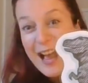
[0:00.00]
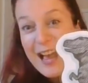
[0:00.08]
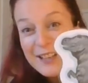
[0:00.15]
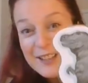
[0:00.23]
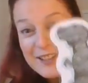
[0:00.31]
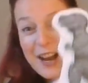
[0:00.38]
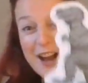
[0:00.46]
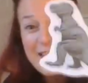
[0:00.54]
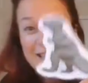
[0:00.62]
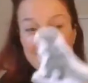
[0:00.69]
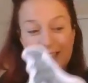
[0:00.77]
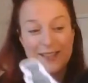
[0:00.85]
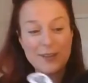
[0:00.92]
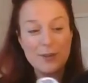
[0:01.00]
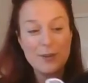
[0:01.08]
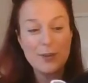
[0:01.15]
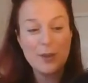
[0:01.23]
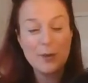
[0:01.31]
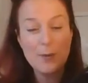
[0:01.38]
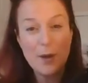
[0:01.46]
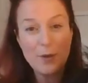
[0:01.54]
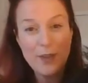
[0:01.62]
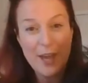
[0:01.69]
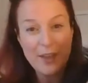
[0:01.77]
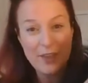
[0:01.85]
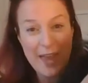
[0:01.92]
A dinosaur. You
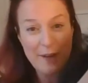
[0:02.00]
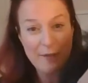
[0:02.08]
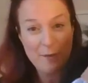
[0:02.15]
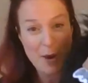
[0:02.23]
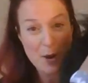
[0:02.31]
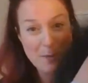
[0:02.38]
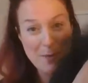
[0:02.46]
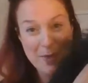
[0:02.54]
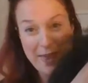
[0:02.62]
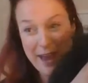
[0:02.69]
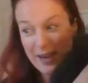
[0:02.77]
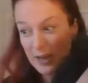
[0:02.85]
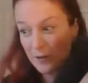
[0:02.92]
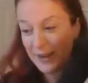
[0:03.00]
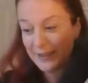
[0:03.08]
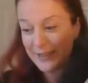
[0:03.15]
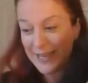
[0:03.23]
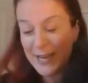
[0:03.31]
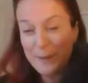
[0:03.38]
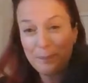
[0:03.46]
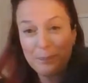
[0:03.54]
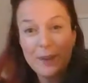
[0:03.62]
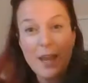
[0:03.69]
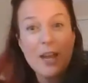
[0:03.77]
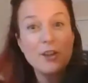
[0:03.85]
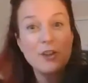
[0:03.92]
hold that there a moment then. You ready?
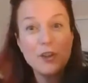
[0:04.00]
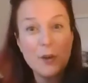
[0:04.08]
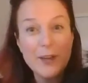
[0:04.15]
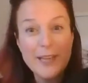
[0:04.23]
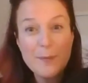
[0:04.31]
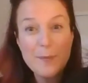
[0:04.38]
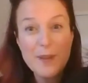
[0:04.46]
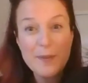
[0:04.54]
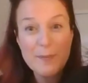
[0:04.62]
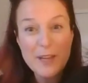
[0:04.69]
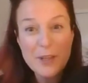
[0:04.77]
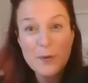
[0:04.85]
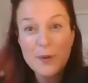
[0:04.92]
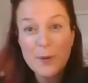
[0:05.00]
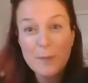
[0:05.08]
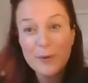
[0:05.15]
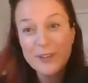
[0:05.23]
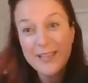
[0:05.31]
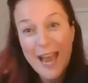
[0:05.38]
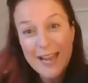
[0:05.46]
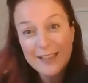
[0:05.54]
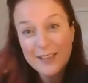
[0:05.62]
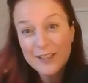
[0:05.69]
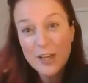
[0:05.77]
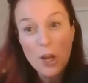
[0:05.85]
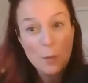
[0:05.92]
Join in with me. You can
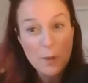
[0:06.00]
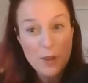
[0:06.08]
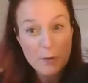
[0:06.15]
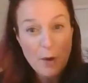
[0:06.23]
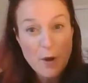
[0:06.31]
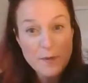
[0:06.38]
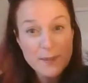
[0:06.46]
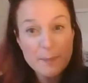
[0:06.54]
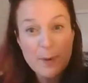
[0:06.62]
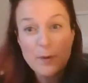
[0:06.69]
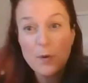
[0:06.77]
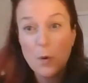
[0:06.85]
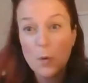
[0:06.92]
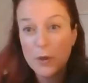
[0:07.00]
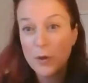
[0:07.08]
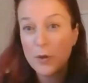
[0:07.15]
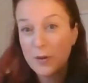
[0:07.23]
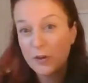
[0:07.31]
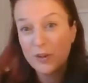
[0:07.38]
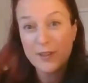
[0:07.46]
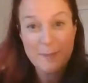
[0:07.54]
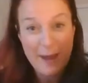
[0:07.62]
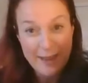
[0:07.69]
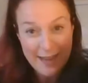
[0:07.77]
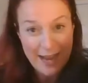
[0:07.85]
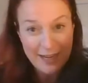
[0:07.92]
pretend with your own spoon or you can just
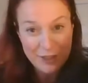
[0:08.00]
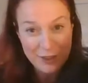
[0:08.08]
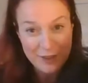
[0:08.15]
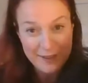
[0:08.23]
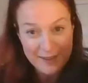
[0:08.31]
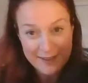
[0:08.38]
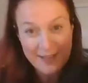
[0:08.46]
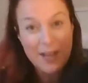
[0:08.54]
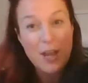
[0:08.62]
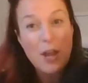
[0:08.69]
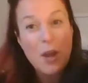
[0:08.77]
make the actions.